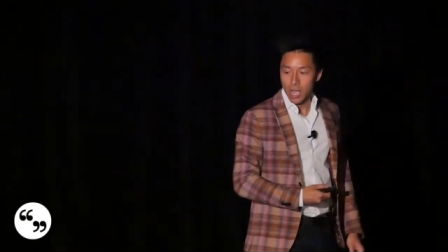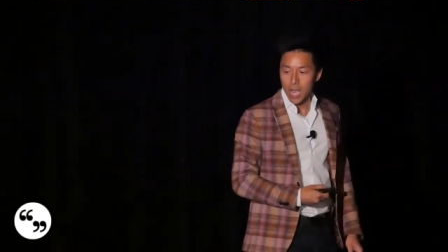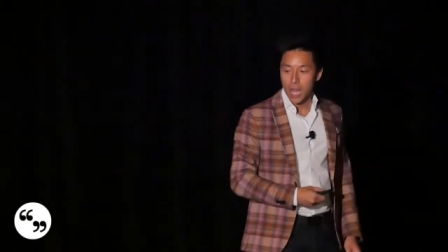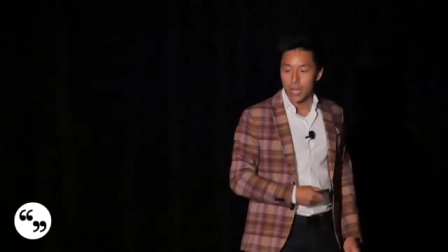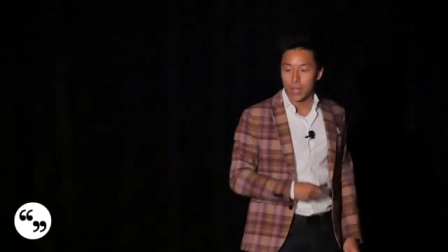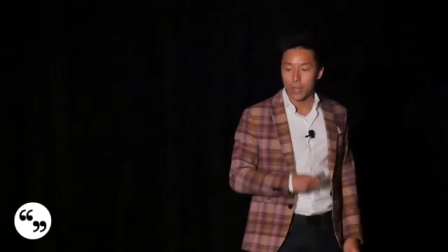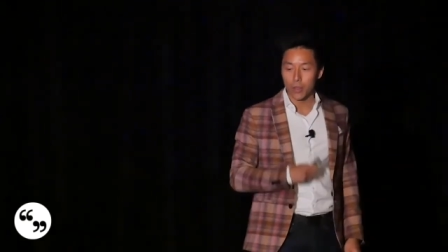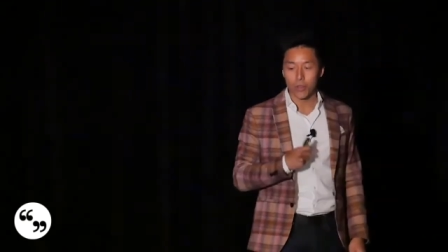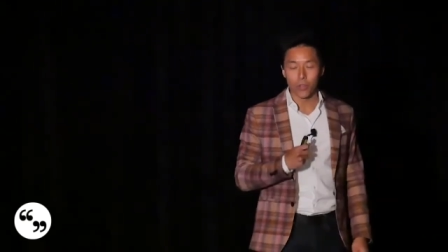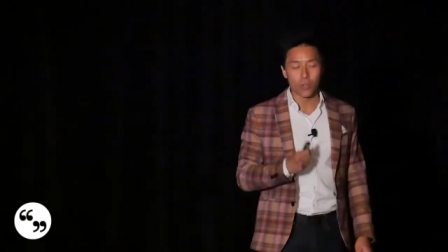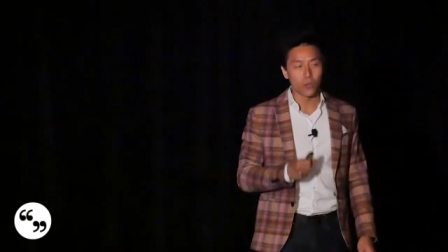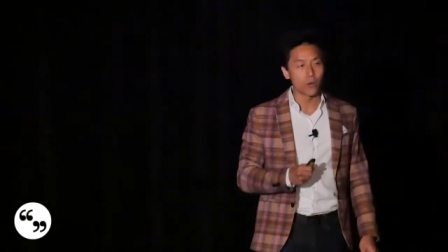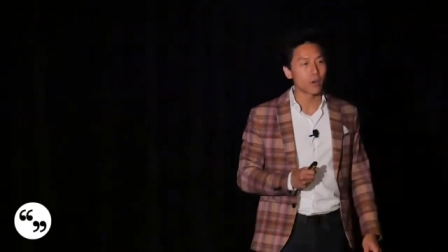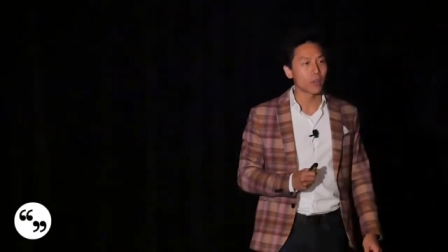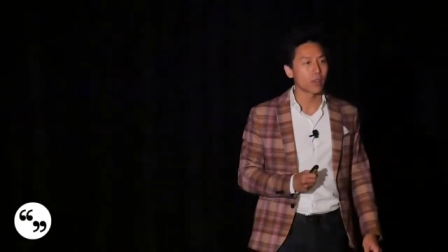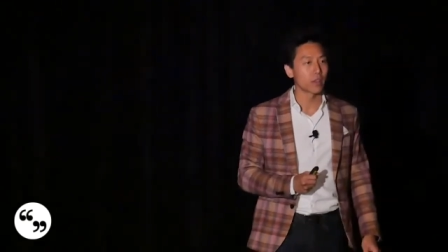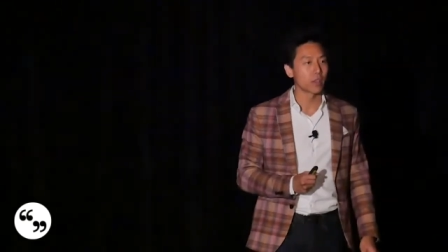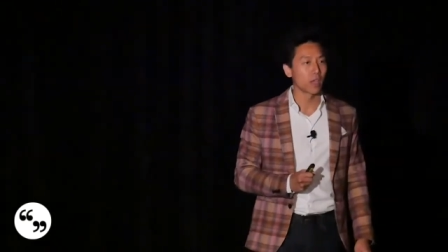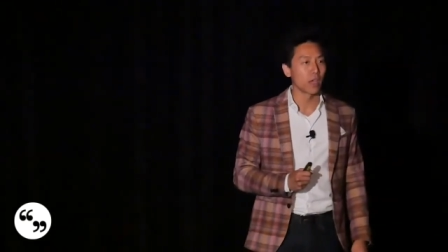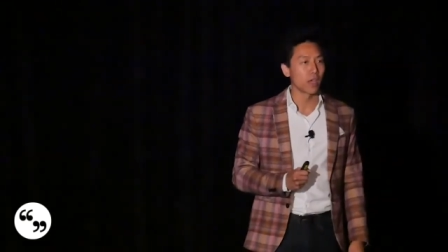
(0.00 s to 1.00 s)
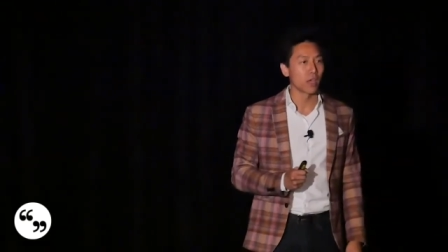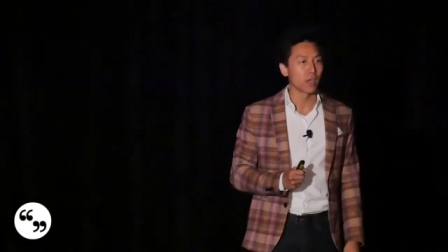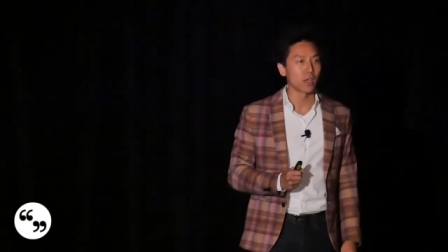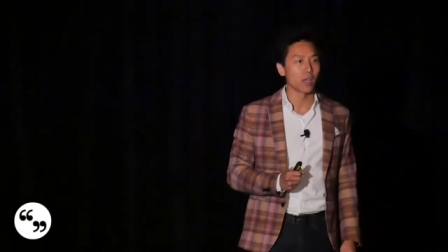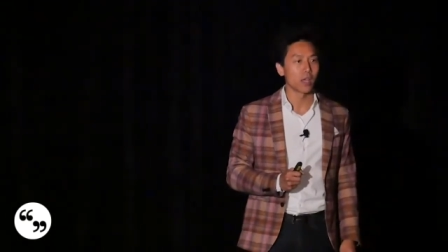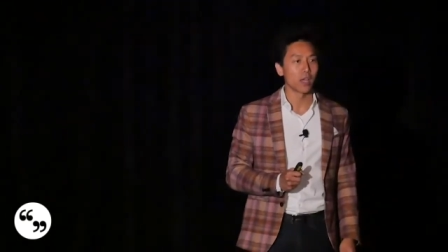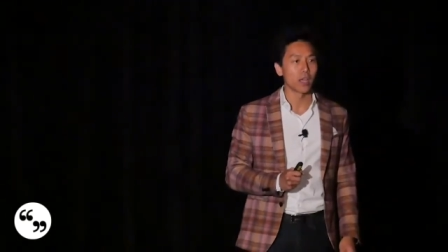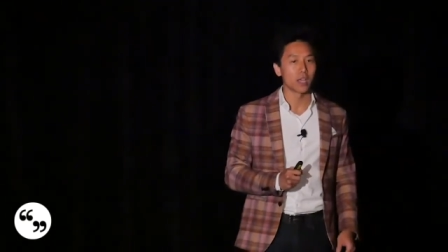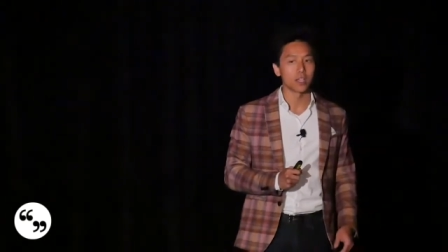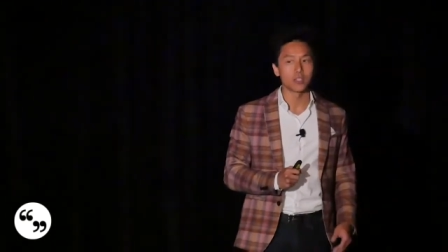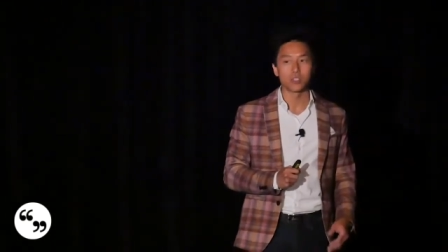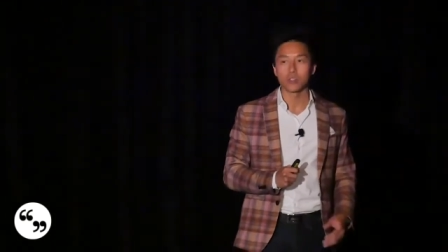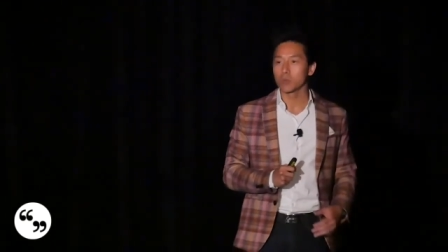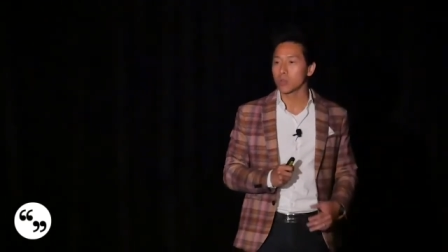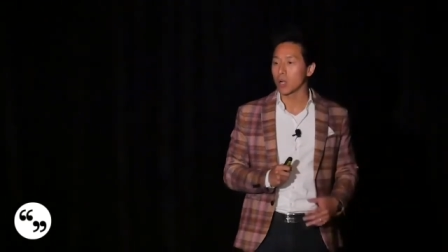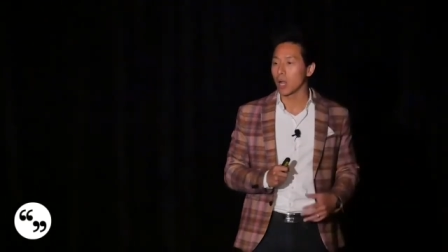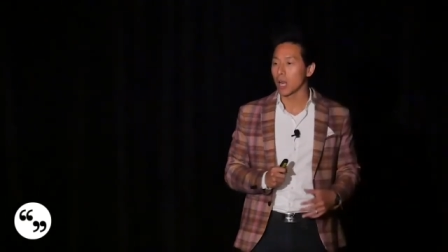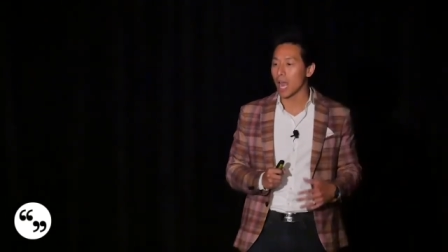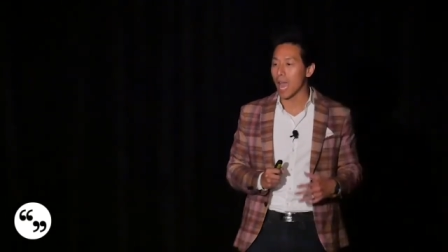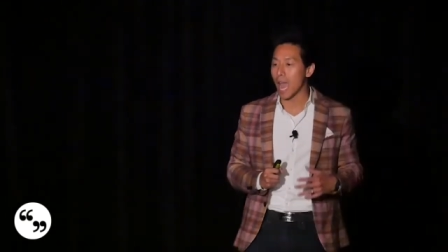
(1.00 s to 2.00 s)
And the third thing is you've
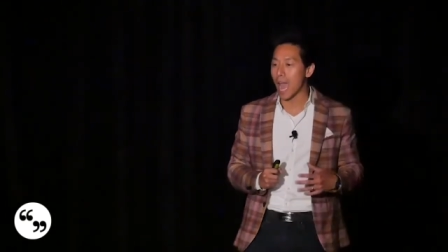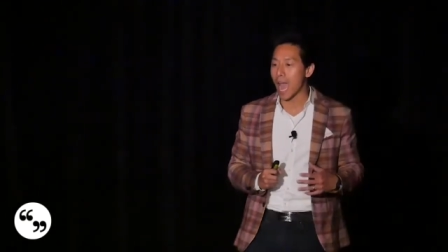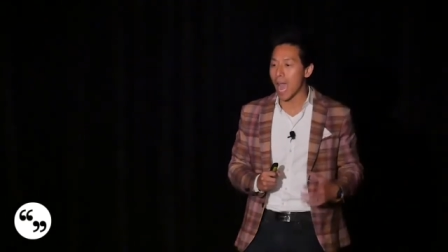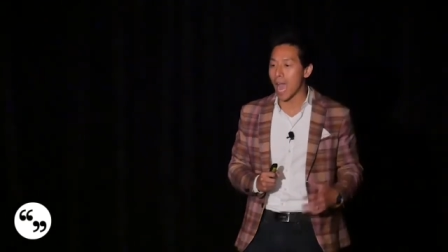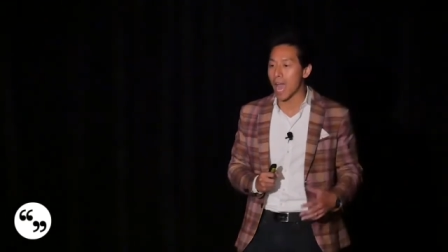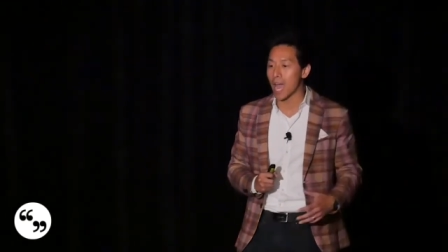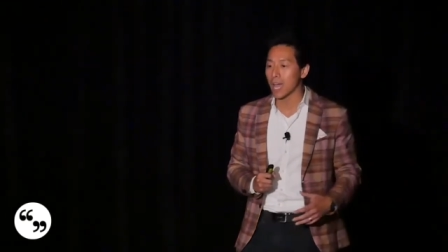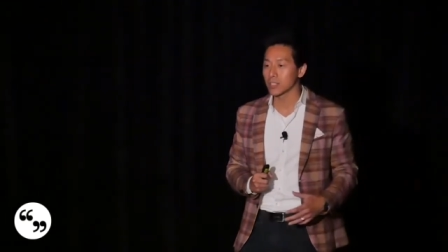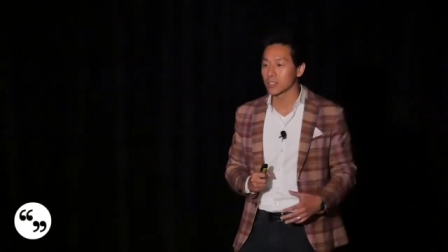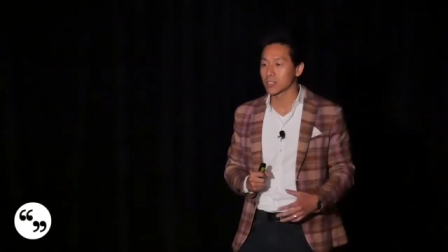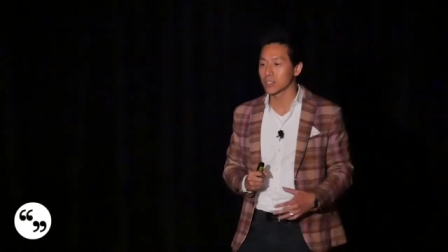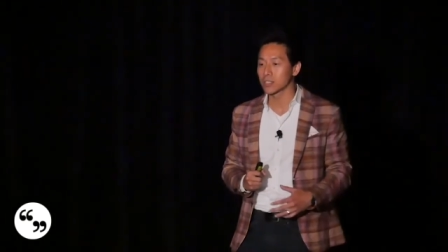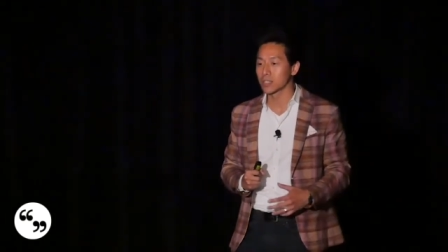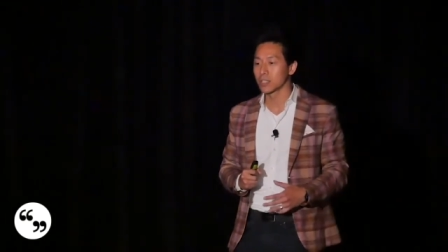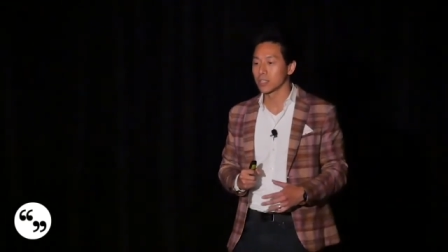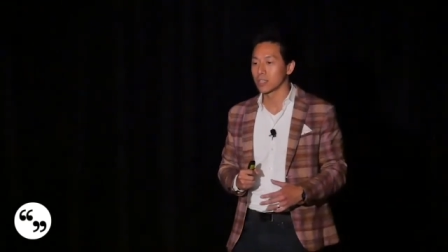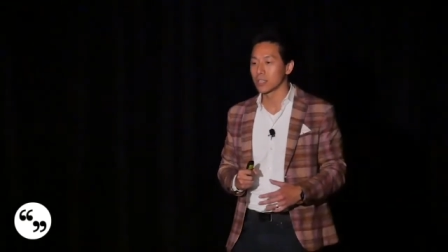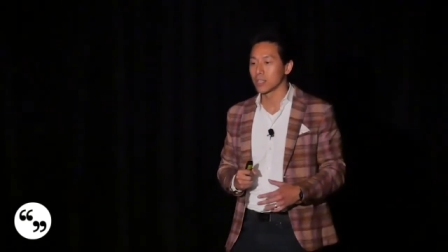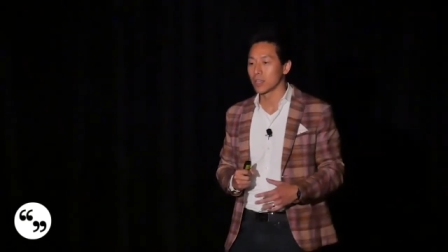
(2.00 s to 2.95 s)
got to ask